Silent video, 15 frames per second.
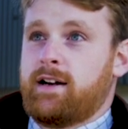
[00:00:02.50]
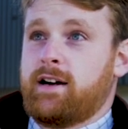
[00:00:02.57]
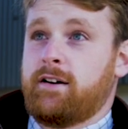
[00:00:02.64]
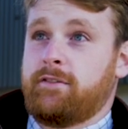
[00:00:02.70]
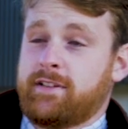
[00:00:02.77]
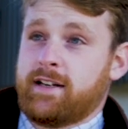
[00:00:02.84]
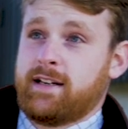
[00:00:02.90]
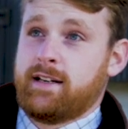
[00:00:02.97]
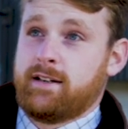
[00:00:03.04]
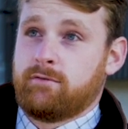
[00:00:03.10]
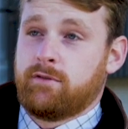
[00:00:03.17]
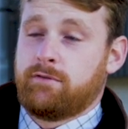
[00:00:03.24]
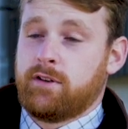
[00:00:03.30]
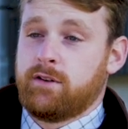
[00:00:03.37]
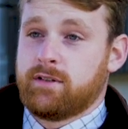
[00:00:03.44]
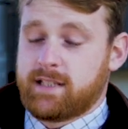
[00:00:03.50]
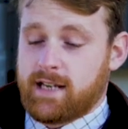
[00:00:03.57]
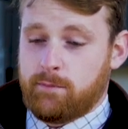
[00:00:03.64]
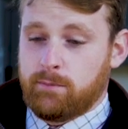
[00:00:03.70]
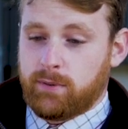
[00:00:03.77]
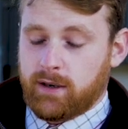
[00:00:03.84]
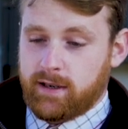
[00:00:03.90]
half day review
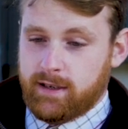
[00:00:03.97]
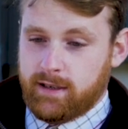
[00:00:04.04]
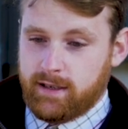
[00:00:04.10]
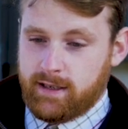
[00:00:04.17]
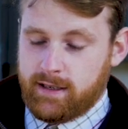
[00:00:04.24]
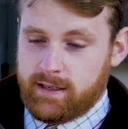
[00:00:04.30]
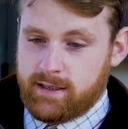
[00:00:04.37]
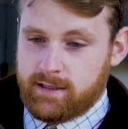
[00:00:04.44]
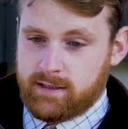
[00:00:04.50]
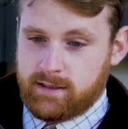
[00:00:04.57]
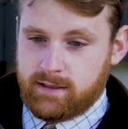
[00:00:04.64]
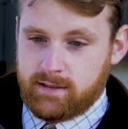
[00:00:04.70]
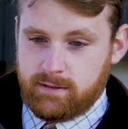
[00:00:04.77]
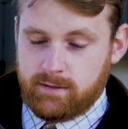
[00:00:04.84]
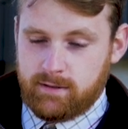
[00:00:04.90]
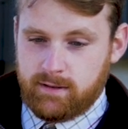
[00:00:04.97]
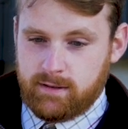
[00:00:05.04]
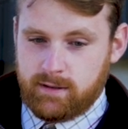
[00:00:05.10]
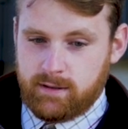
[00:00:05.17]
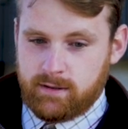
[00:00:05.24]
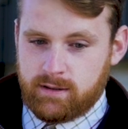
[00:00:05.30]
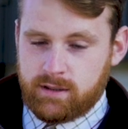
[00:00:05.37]
template is
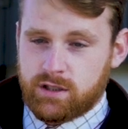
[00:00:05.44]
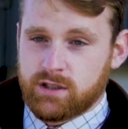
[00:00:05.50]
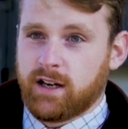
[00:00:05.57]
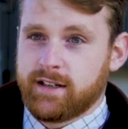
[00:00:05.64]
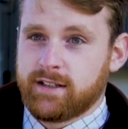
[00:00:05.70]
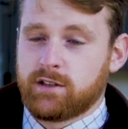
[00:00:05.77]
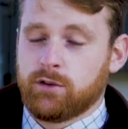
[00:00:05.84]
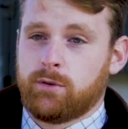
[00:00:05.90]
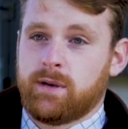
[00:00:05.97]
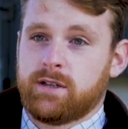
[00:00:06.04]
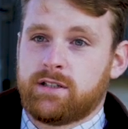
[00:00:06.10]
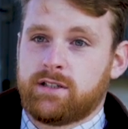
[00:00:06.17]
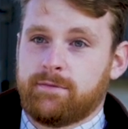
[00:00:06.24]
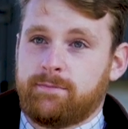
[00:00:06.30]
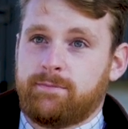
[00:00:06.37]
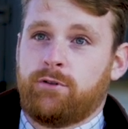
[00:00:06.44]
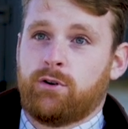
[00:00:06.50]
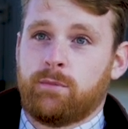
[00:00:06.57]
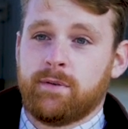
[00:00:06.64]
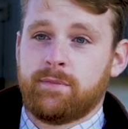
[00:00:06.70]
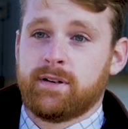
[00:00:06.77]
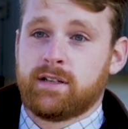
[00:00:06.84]
designed almost to
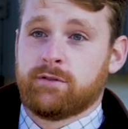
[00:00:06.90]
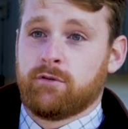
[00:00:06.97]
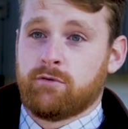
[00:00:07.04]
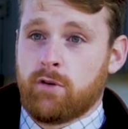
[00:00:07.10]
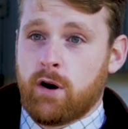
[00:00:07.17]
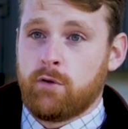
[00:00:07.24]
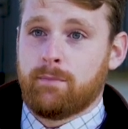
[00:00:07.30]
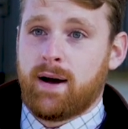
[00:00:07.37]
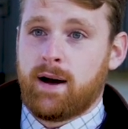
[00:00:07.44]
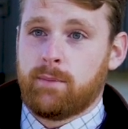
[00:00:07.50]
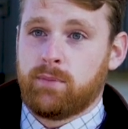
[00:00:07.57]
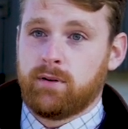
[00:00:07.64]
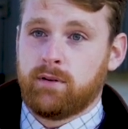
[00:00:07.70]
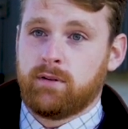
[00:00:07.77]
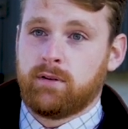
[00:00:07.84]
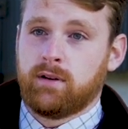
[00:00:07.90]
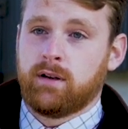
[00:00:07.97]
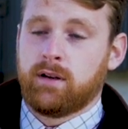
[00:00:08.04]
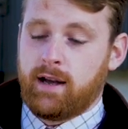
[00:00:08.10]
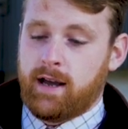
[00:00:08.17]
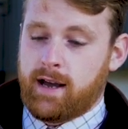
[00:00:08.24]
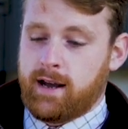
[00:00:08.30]
form a bit of a roadmap.
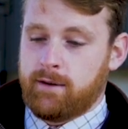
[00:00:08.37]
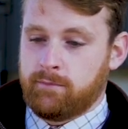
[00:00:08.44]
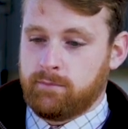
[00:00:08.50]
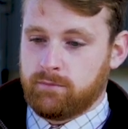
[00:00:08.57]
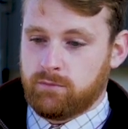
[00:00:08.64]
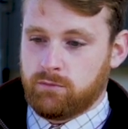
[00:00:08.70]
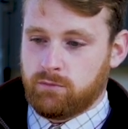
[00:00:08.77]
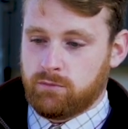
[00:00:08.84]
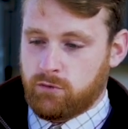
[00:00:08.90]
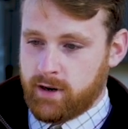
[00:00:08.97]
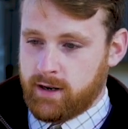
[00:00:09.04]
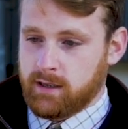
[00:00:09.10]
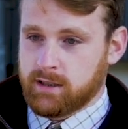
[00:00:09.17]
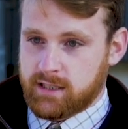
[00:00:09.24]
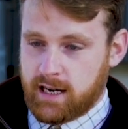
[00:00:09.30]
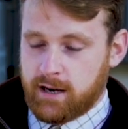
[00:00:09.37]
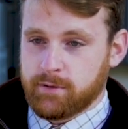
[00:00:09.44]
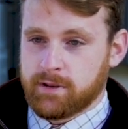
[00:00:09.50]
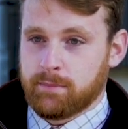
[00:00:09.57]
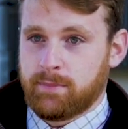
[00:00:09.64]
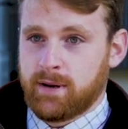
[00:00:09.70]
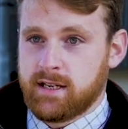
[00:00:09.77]
Real start with
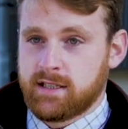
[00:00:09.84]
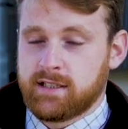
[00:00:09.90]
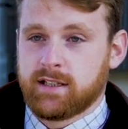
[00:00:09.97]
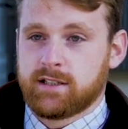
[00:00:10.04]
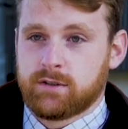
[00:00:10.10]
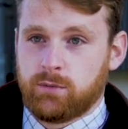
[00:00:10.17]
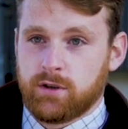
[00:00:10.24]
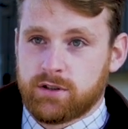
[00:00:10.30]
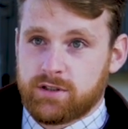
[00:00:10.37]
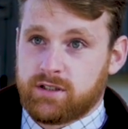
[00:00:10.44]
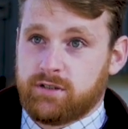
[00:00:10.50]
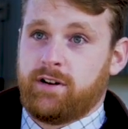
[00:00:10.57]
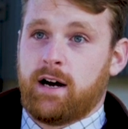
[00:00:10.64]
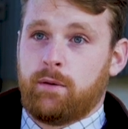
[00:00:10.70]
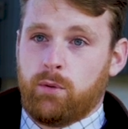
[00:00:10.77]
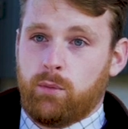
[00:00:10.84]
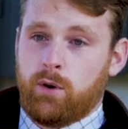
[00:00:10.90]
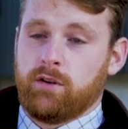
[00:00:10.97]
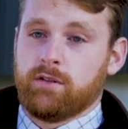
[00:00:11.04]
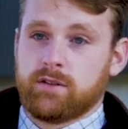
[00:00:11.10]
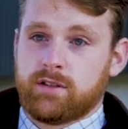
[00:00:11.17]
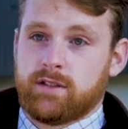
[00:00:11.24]
the basics. What does the farmer
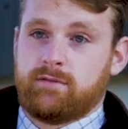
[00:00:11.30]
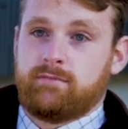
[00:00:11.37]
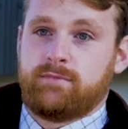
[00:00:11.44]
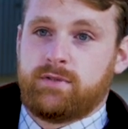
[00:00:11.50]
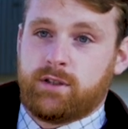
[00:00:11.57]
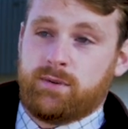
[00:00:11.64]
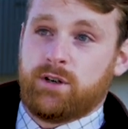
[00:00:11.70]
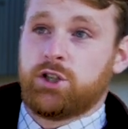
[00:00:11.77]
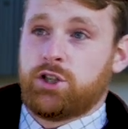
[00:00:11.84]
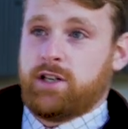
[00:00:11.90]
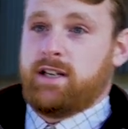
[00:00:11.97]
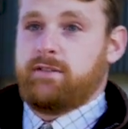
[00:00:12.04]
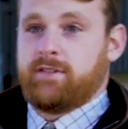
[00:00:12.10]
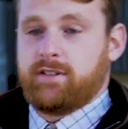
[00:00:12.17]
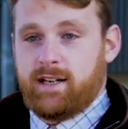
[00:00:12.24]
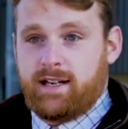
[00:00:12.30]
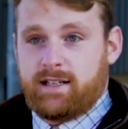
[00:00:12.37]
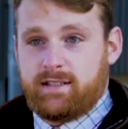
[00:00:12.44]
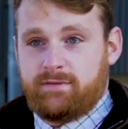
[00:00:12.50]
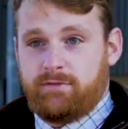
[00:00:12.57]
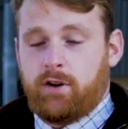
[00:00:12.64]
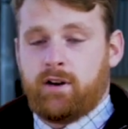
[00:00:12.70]
want to achieve in the
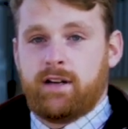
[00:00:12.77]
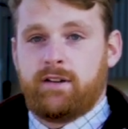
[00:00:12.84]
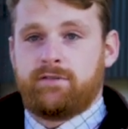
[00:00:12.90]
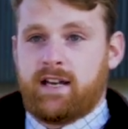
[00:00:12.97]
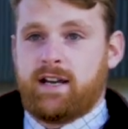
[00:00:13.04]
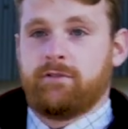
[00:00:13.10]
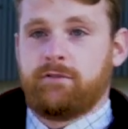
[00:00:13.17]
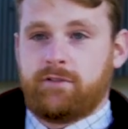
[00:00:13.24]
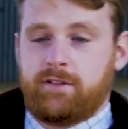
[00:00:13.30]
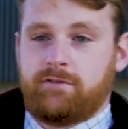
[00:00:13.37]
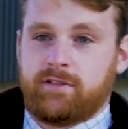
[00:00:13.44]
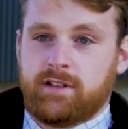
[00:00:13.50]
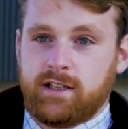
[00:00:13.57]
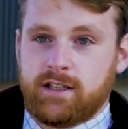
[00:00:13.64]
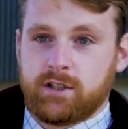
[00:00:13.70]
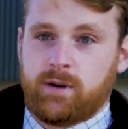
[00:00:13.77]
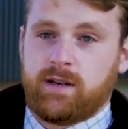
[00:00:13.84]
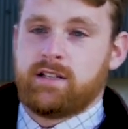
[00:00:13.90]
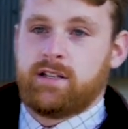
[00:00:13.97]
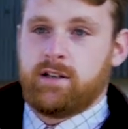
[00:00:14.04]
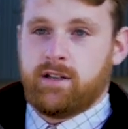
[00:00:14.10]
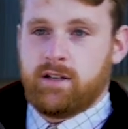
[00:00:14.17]
next 5, 10, 15,
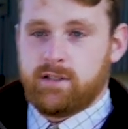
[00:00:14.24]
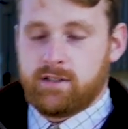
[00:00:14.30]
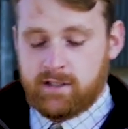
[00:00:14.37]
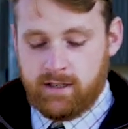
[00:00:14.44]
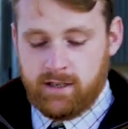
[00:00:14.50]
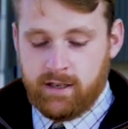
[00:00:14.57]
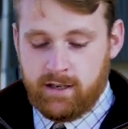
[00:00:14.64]
20 years?